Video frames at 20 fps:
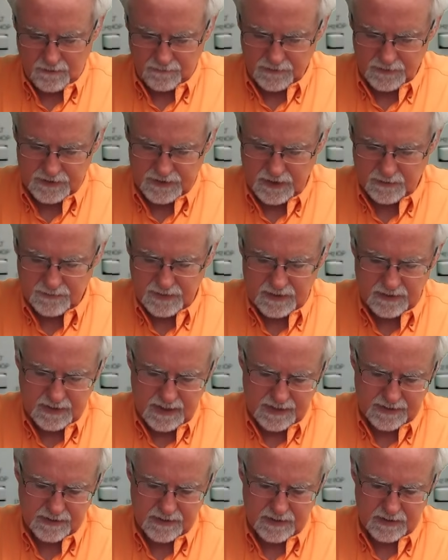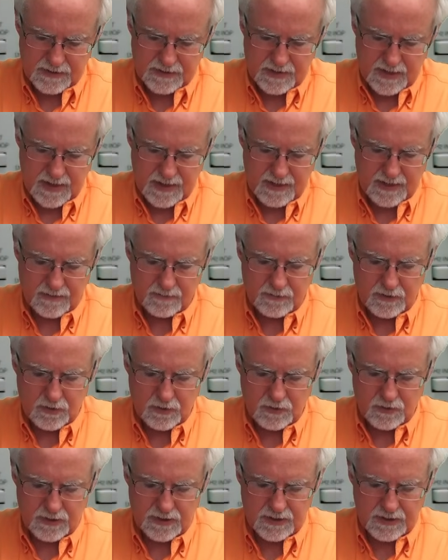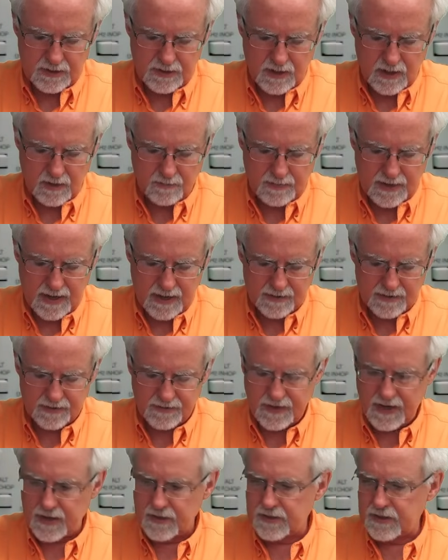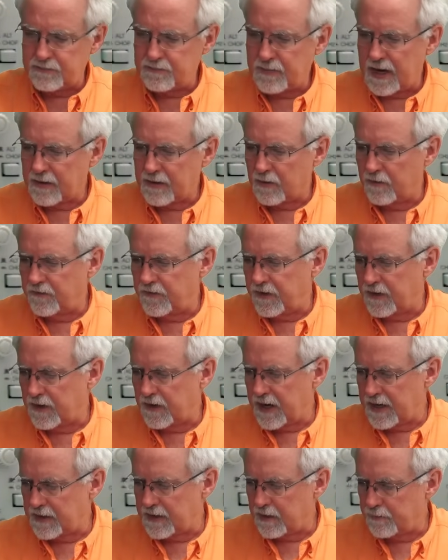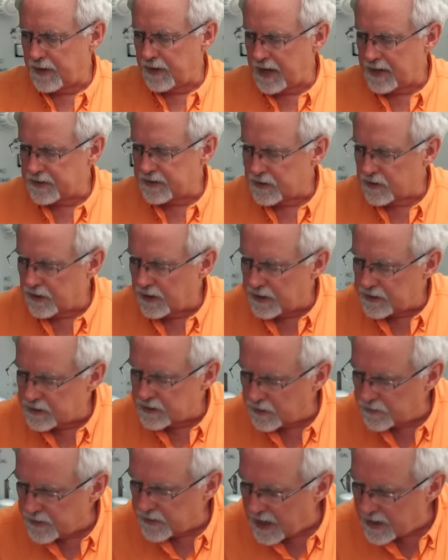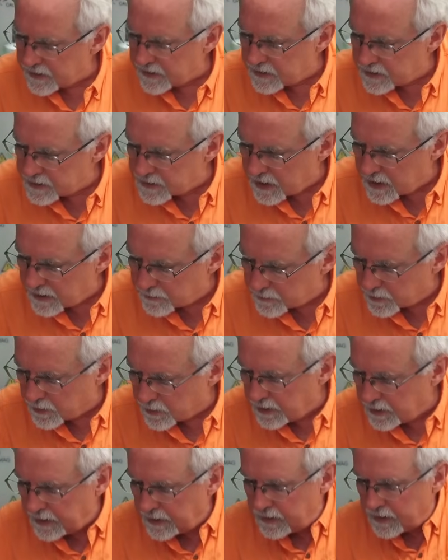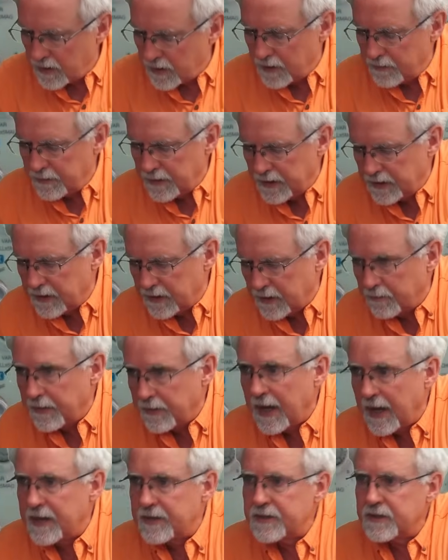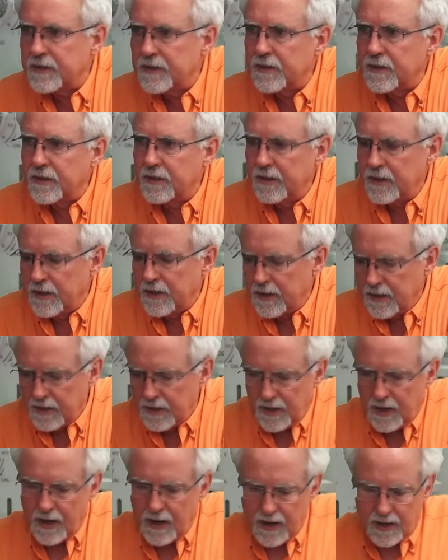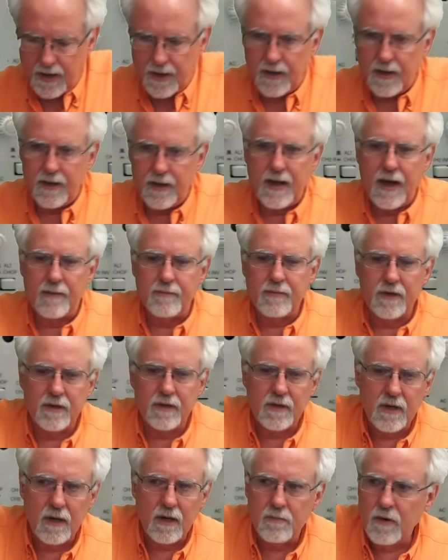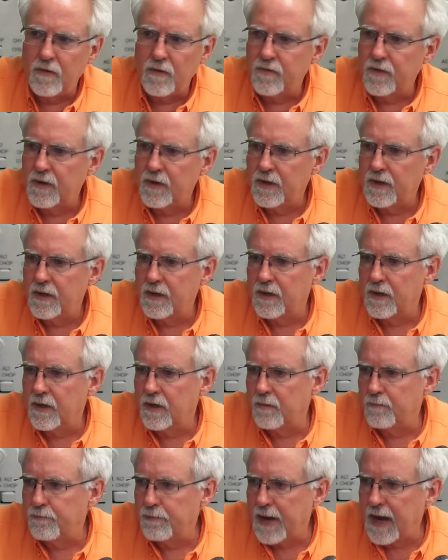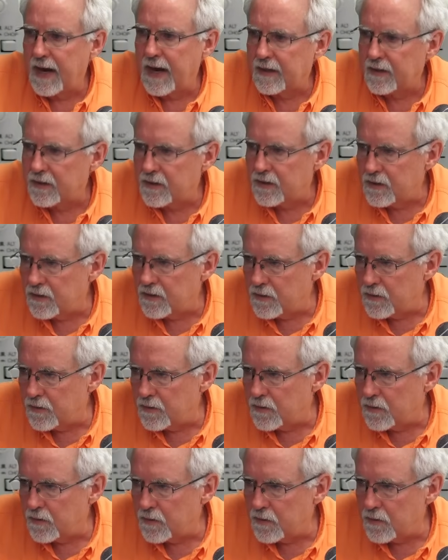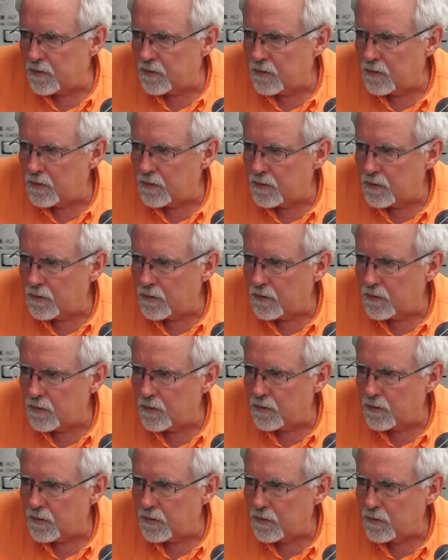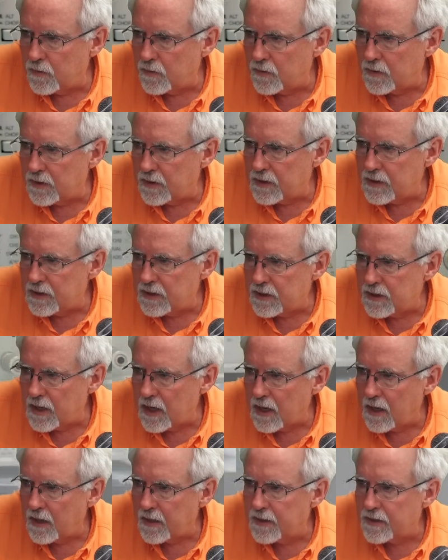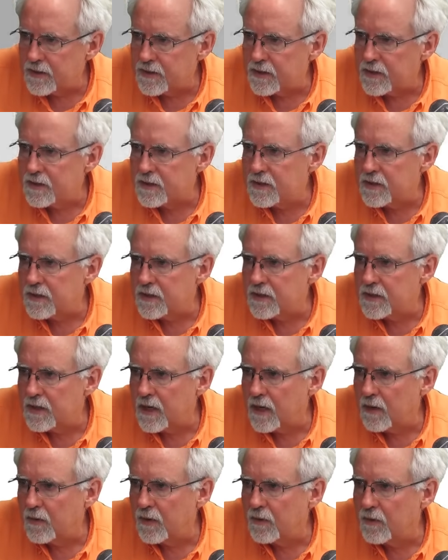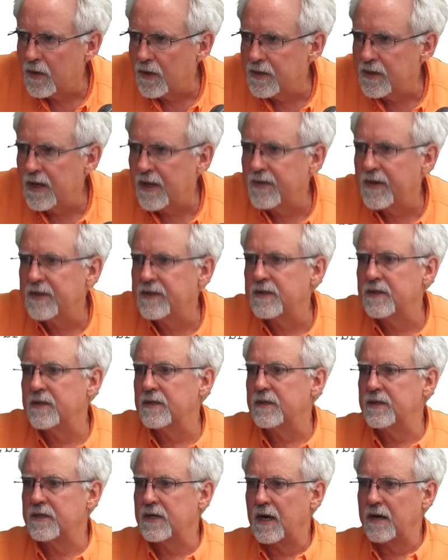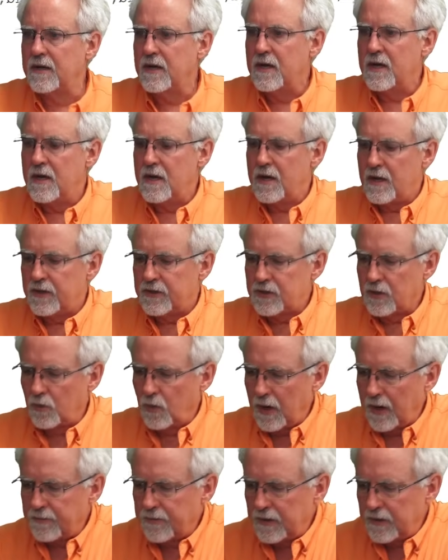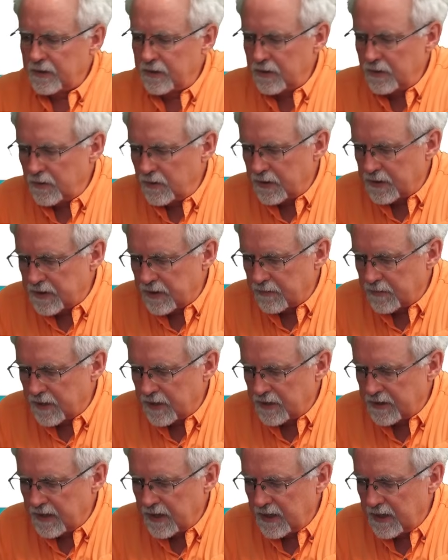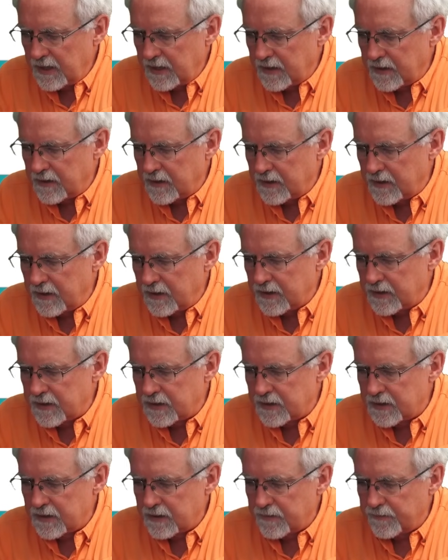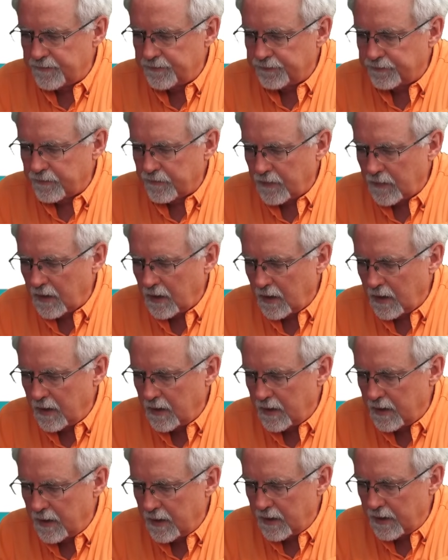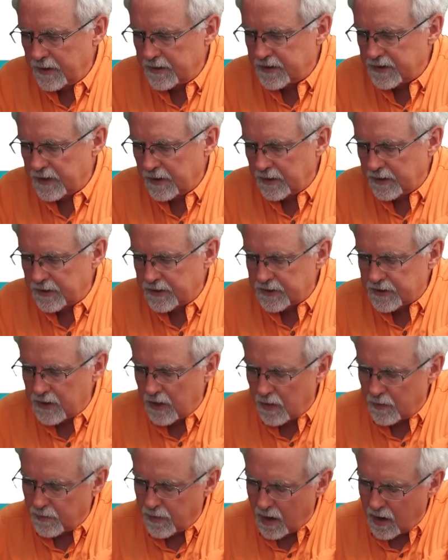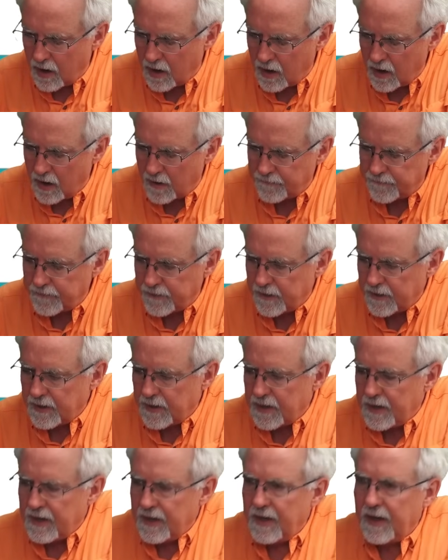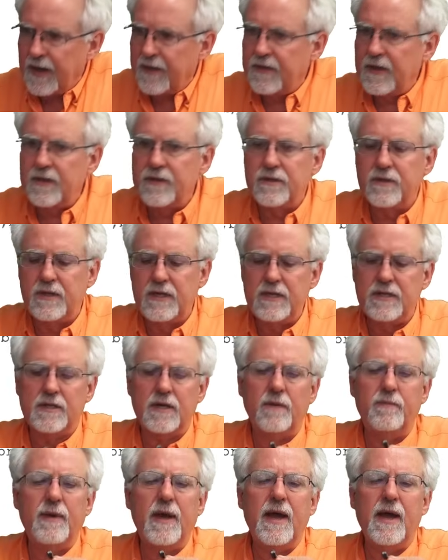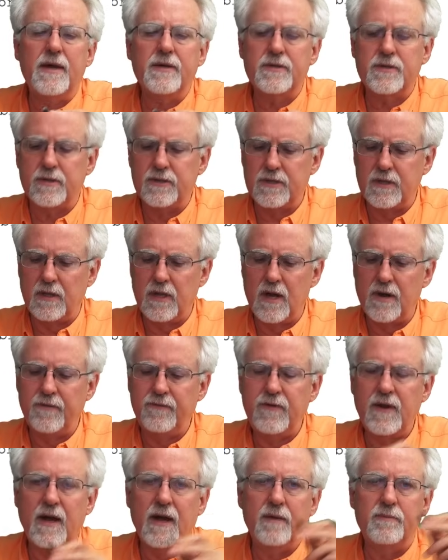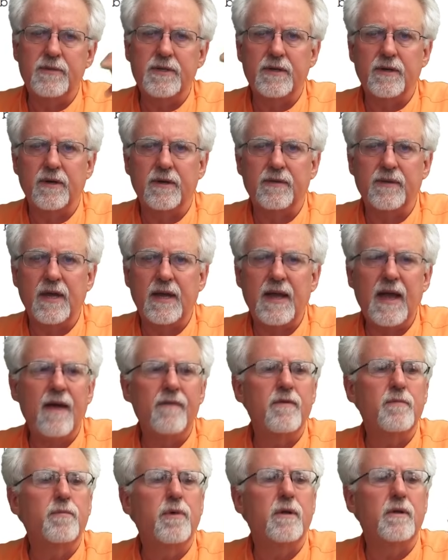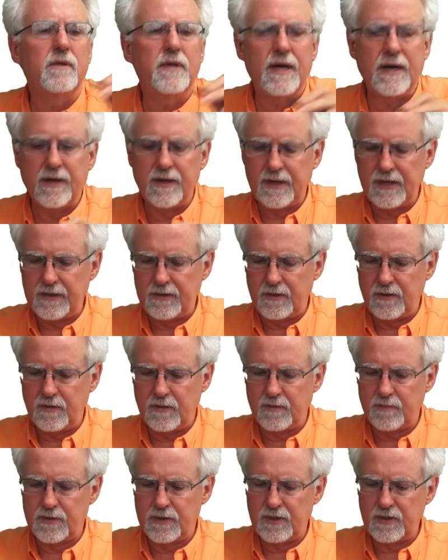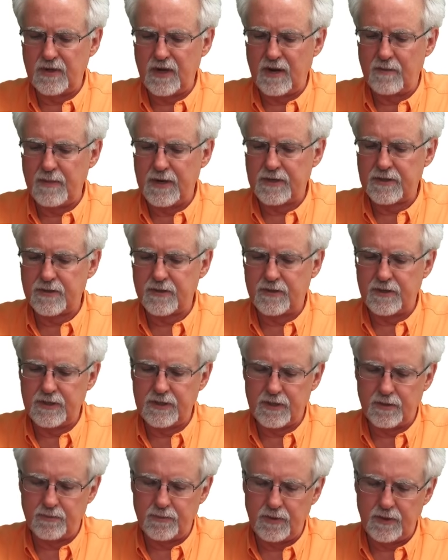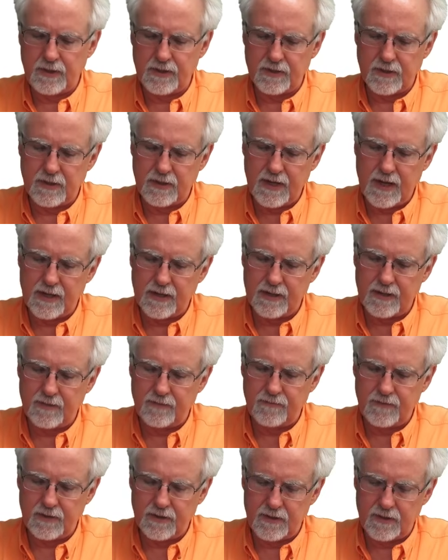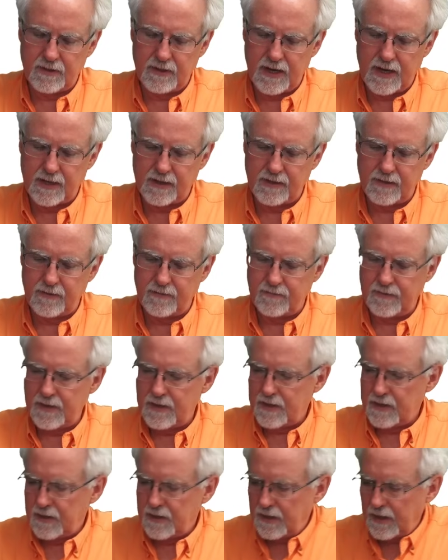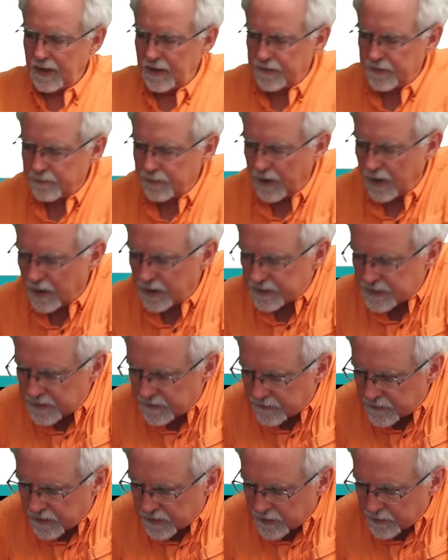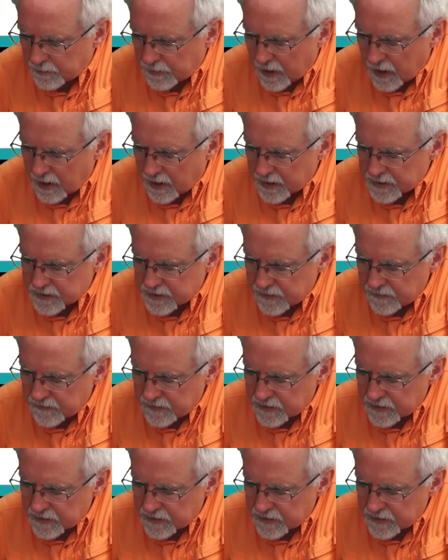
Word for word: For something like this, I am using about a 1,000 microfarad capacitor, and so that is a pretty darn big capacitor capacitor. Uh, I'm going to come over here back to this shot. Is this the shot we want? Yeah, that's a good shot. So what I'm going to do is I'm going to take this oscilloscope off. And then these capacitors, a lot of times they have a polarity to them, so you got to make sure that you're putting the negative to the negative and the positive to the positive.